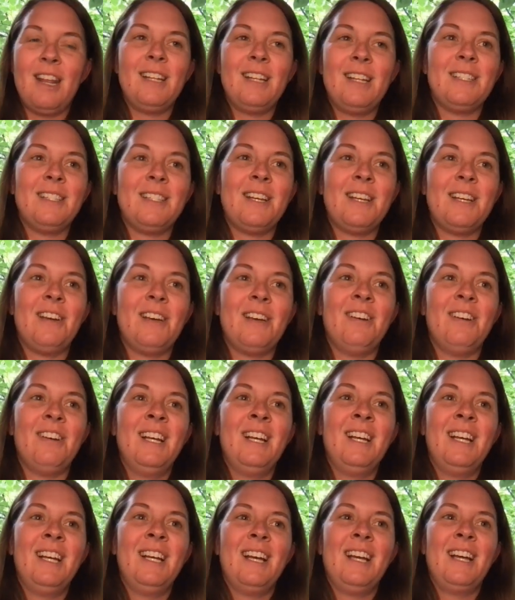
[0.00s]
And so
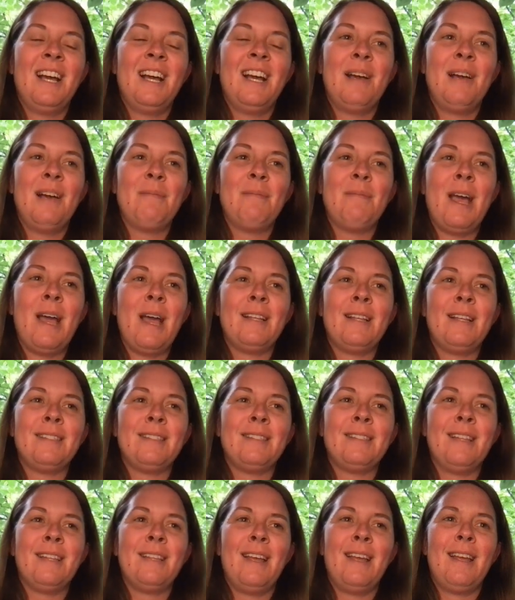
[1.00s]
um,
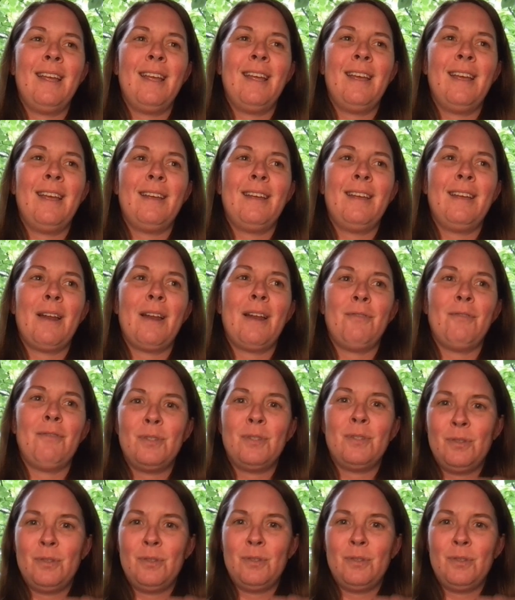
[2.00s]
as they kind of